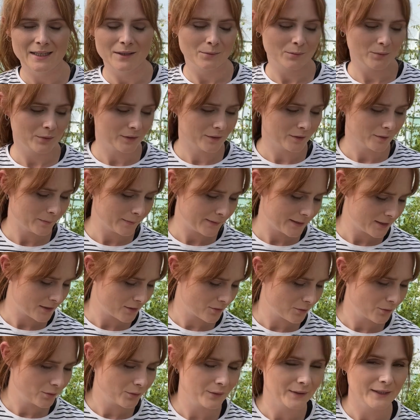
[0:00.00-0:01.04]
will be
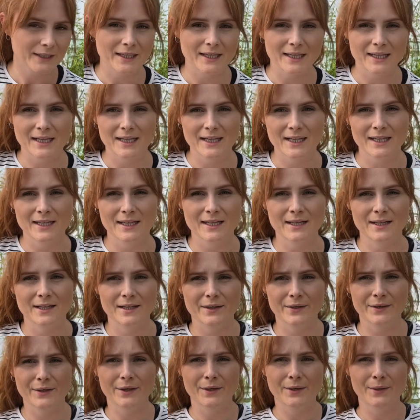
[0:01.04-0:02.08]
sown
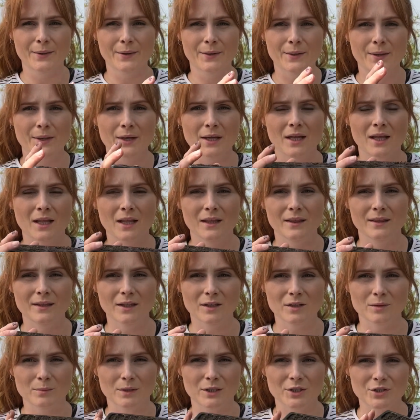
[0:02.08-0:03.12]
in
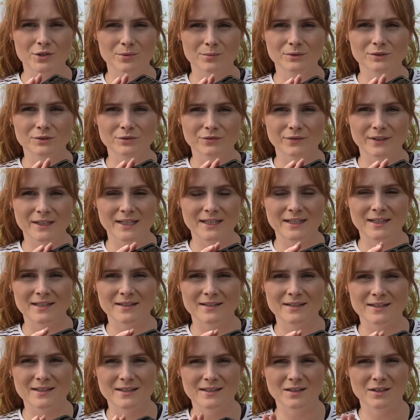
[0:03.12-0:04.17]
little module
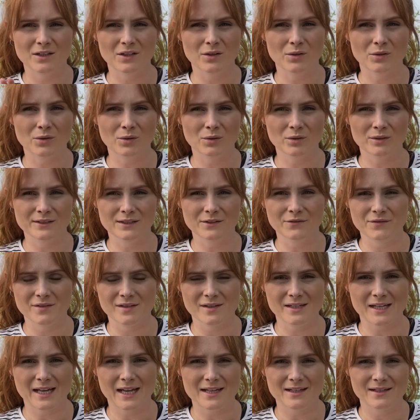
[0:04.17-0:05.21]
trays, all different
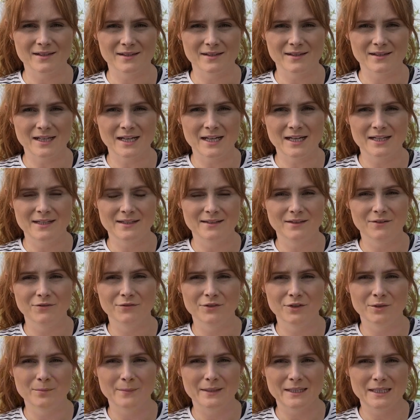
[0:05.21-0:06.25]
sizes and
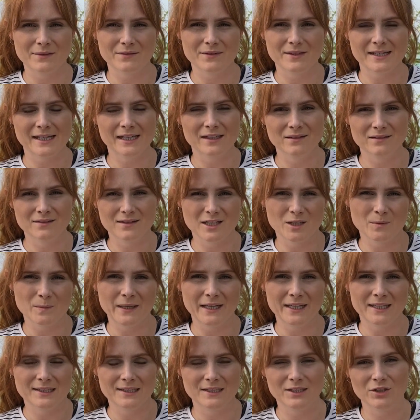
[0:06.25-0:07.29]
different numbers of cells
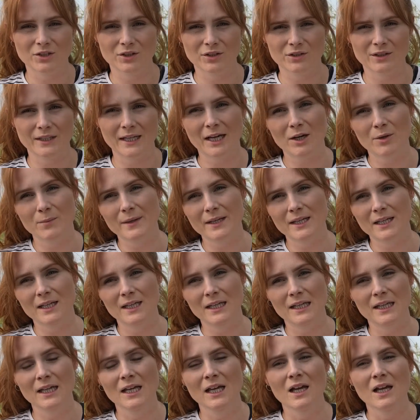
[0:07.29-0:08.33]
depending on how many